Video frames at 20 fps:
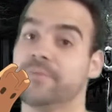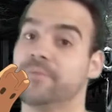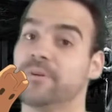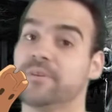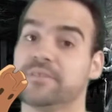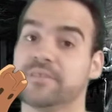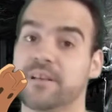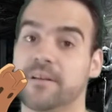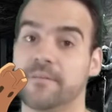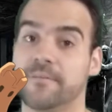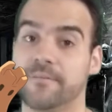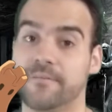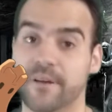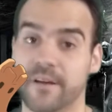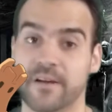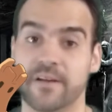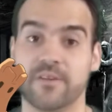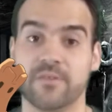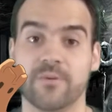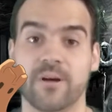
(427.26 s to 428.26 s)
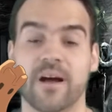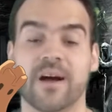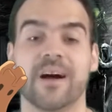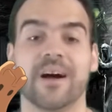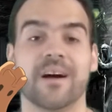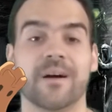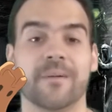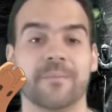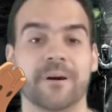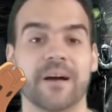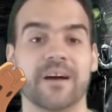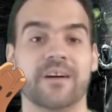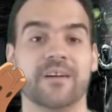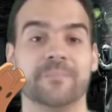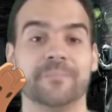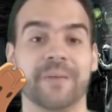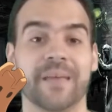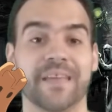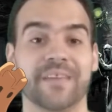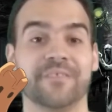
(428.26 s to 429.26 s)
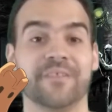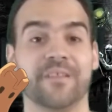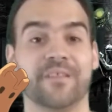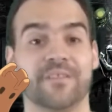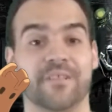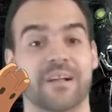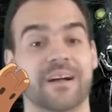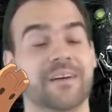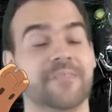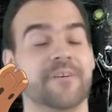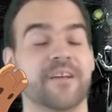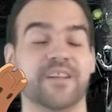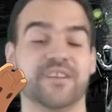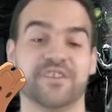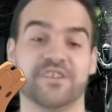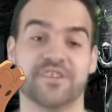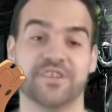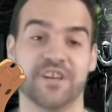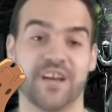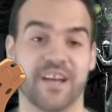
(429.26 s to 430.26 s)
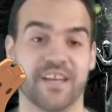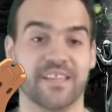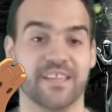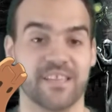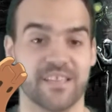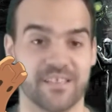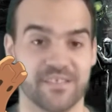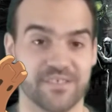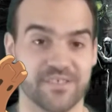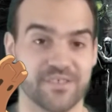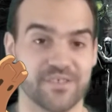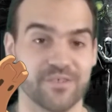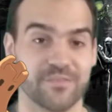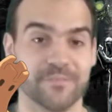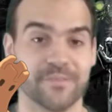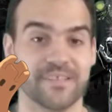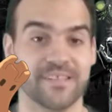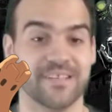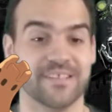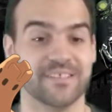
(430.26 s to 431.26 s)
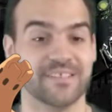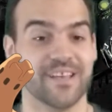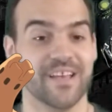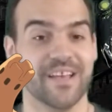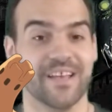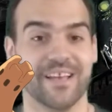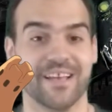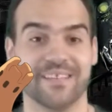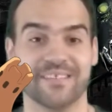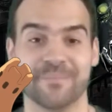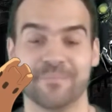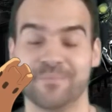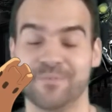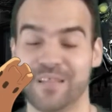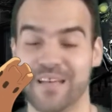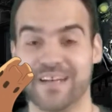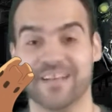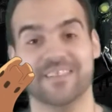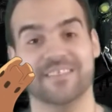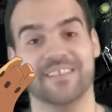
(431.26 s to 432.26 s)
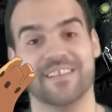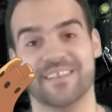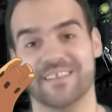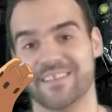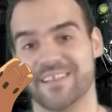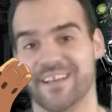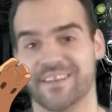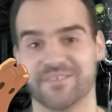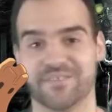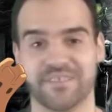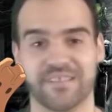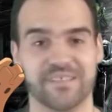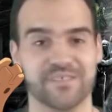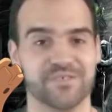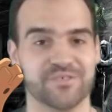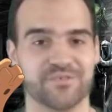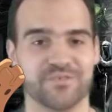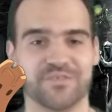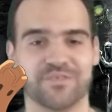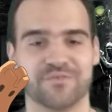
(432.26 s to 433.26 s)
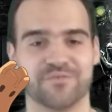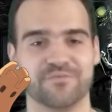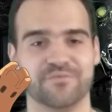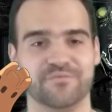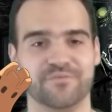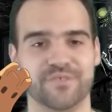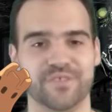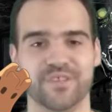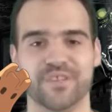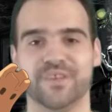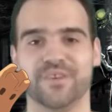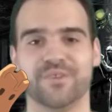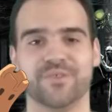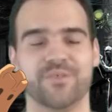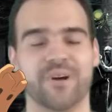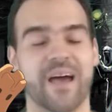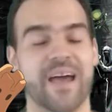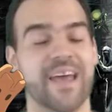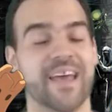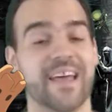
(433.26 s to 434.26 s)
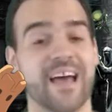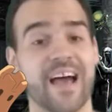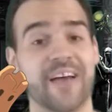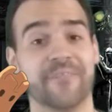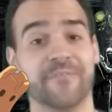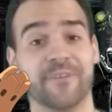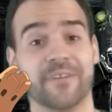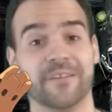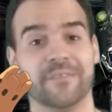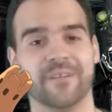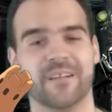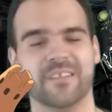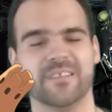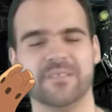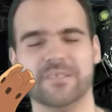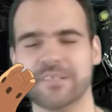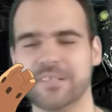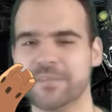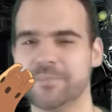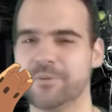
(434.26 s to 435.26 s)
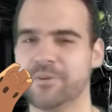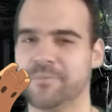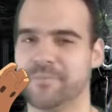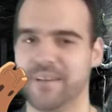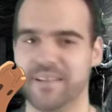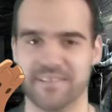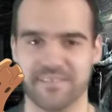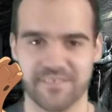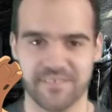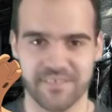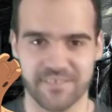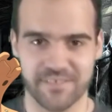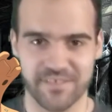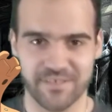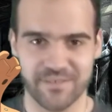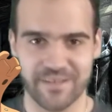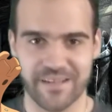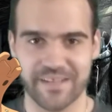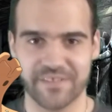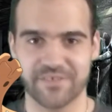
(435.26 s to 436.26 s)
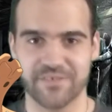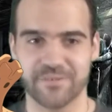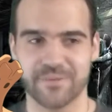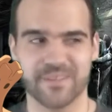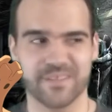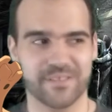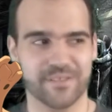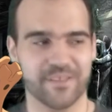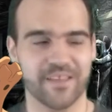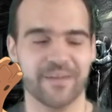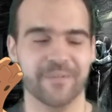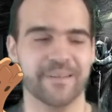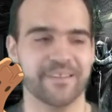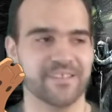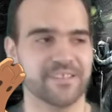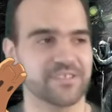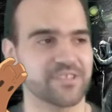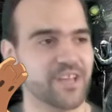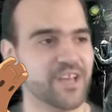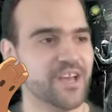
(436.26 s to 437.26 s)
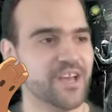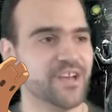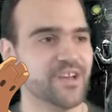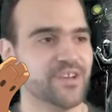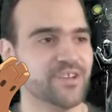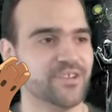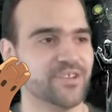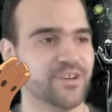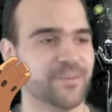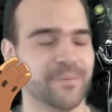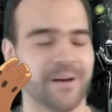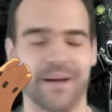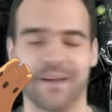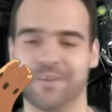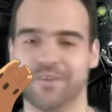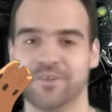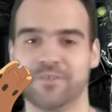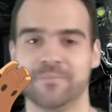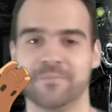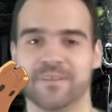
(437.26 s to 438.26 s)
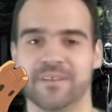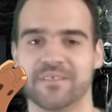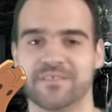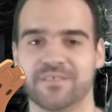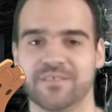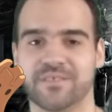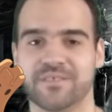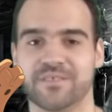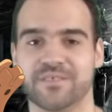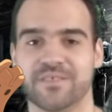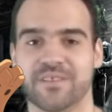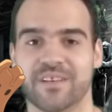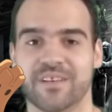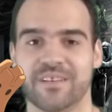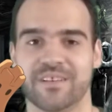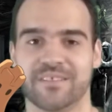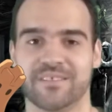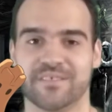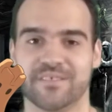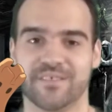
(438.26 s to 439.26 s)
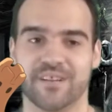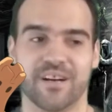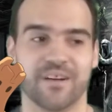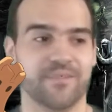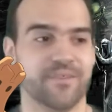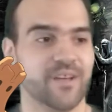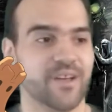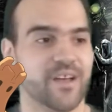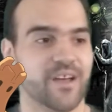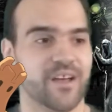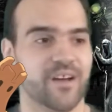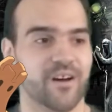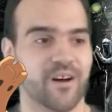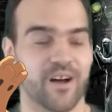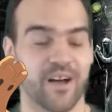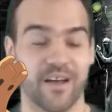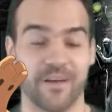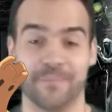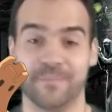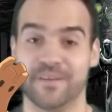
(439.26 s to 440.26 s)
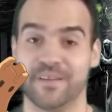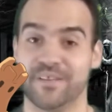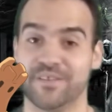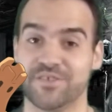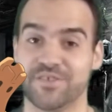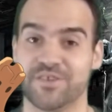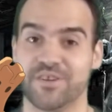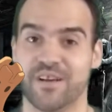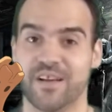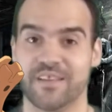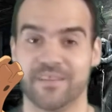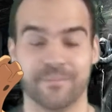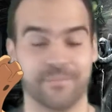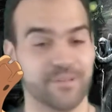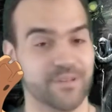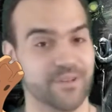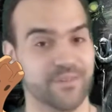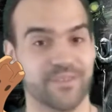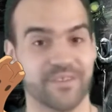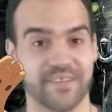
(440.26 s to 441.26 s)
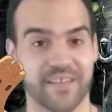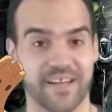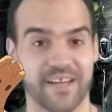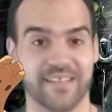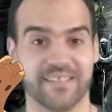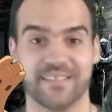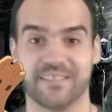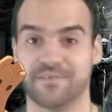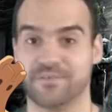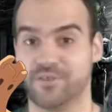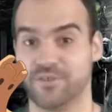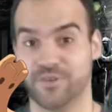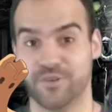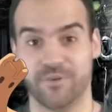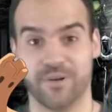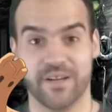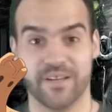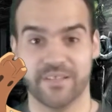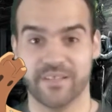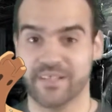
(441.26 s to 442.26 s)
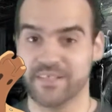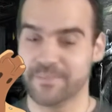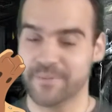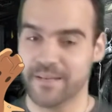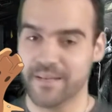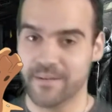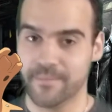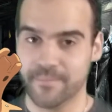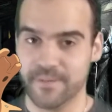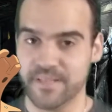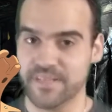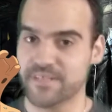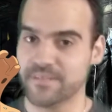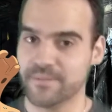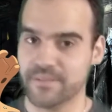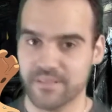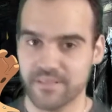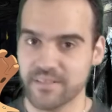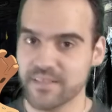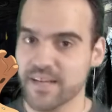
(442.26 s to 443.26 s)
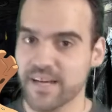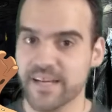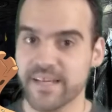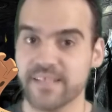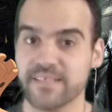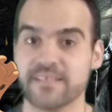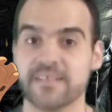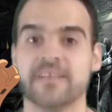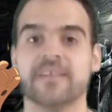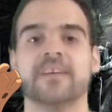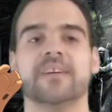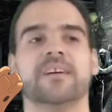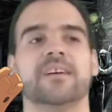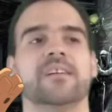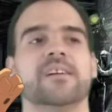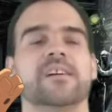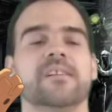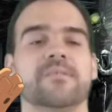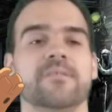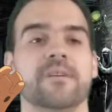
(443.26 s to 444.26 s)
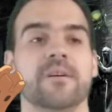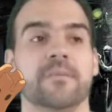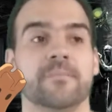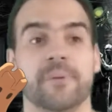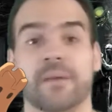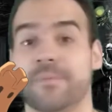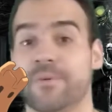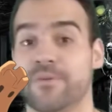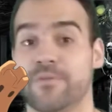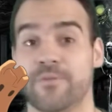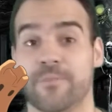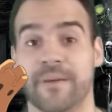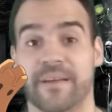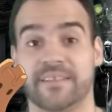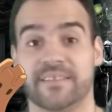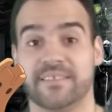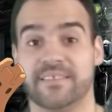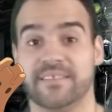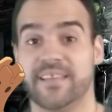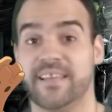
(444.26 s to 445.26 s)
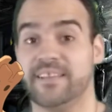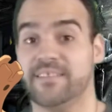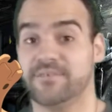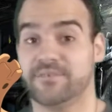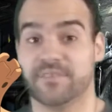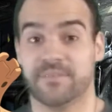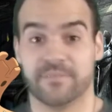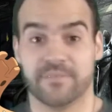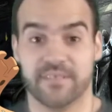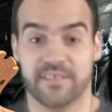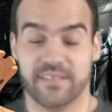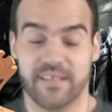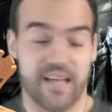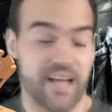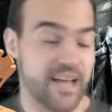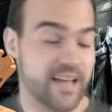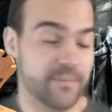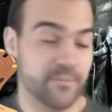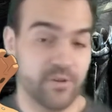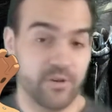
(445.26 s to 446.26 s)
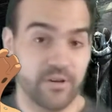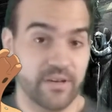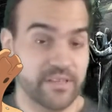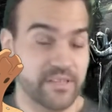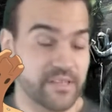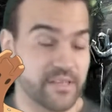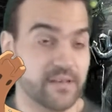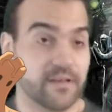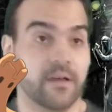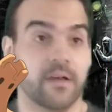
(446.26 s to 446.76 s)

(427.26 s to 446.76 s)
works very well. But I mainly love its shiny, too, because it's a black sandcastle, and that just looks really cool. And I think a little more menacing, too, actually, because think about this. You're minding your own business and stuff on a beach in the middle of the night. Don't know why you guys be on a beach in the middle of the night, alright? Maybe a romantic date or something like that. I have no idea.